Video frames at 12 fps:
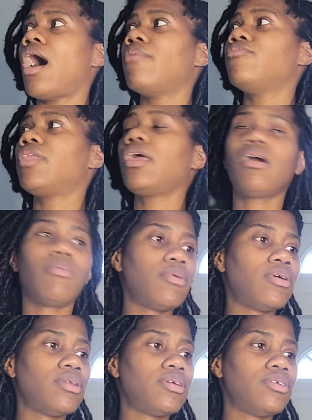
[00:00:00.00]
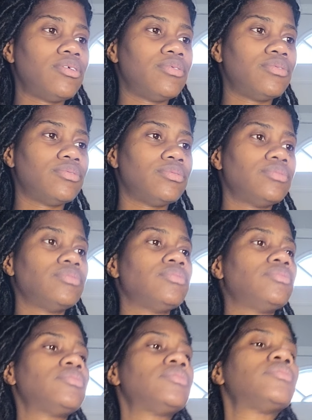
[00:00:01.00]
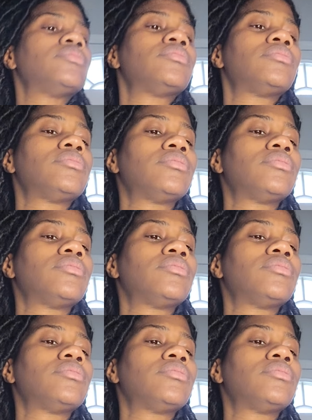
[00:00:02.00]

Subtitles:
I think I'm going to use